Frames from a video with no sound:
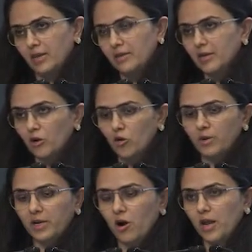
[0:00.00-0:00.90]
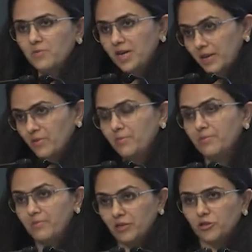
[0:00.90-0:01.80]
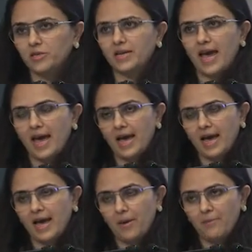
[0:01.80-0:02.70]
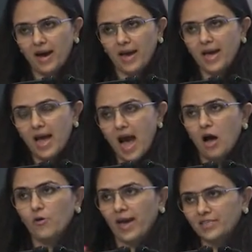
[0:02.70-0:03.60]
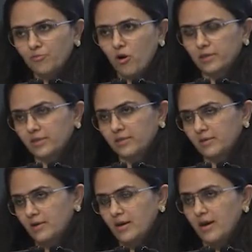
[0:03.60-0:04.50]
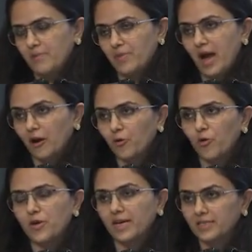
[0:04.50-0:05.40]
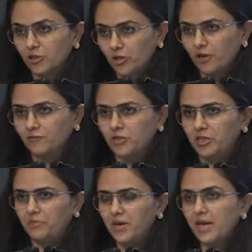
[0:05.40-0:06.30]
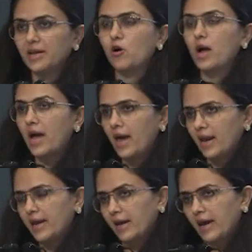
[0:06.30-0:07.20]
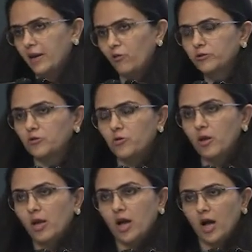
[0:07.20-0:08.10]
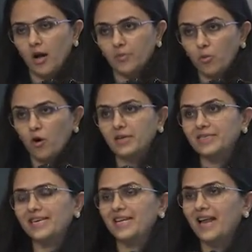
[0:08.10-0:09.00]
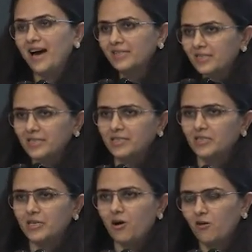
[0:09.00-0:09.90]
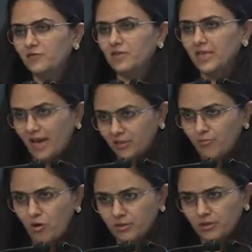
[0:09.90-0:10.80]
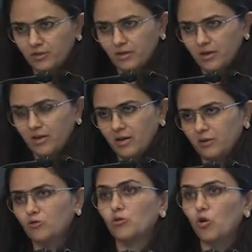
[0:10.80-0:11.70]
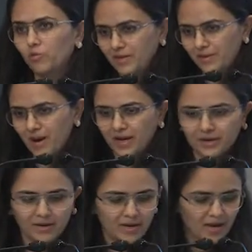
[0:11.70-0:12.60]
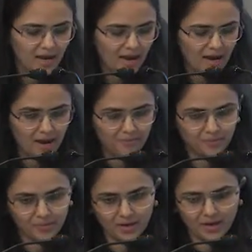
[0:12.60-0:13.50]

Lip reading: in the global economy can be measured by how exports are growing as a share of GDP and also what is the elasticity of these exports to global demand. So